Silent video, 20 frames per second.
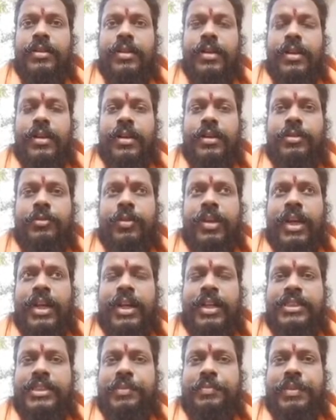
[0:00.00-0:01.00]
Tula
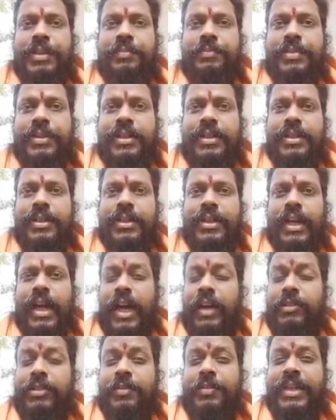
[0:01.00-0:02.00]
Rashi people
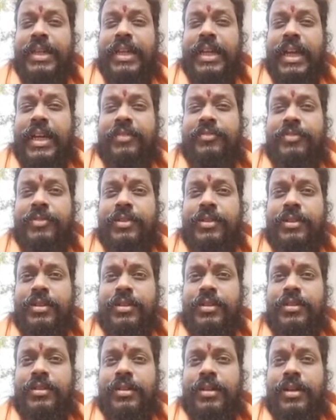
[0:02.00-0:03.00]
have to be careful